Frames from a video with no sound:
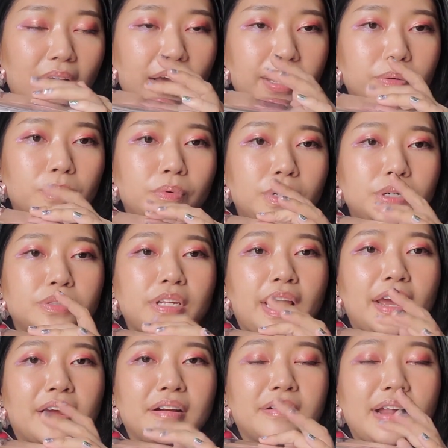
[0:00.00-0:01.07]
I will
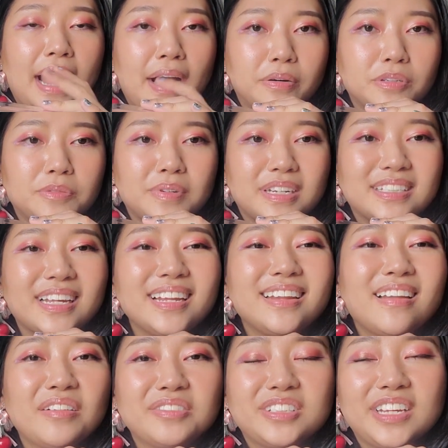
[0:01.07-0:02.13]
take her out because I
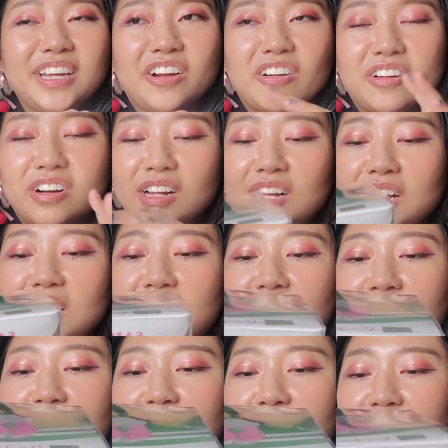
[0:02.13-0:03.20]
love seeing her
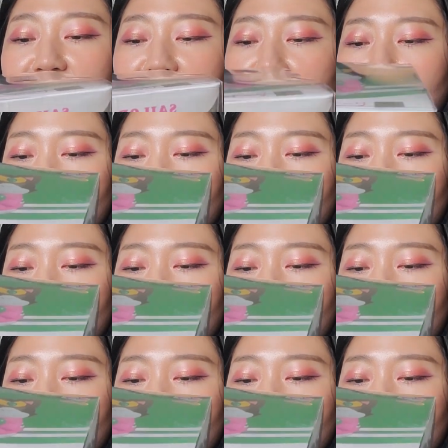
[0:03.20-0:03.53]
in